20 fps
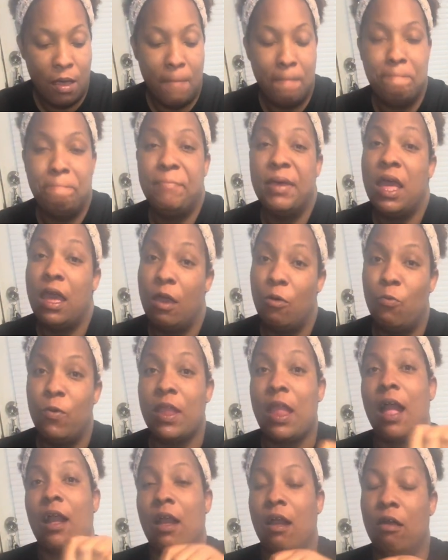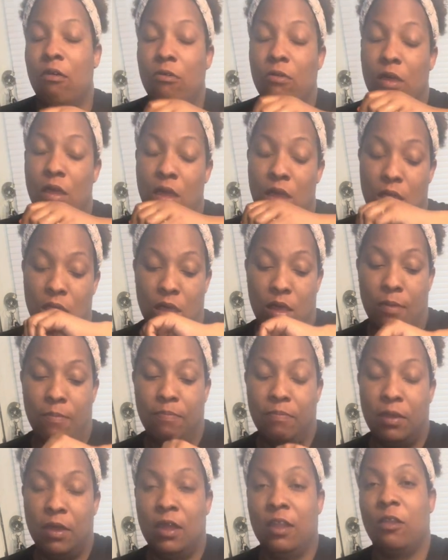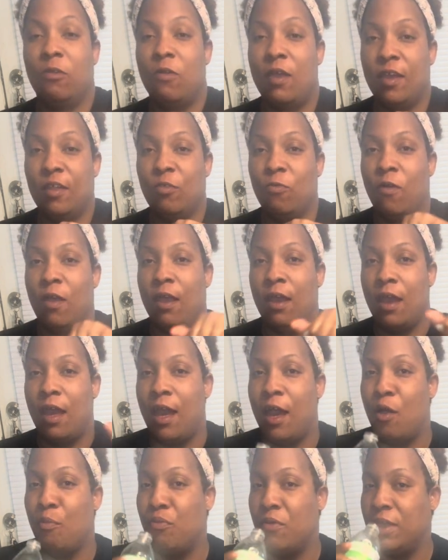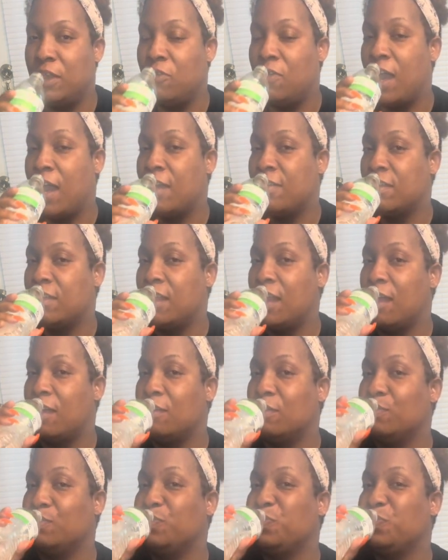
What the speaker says: But when I go in the restaurant, I'll bring you guys along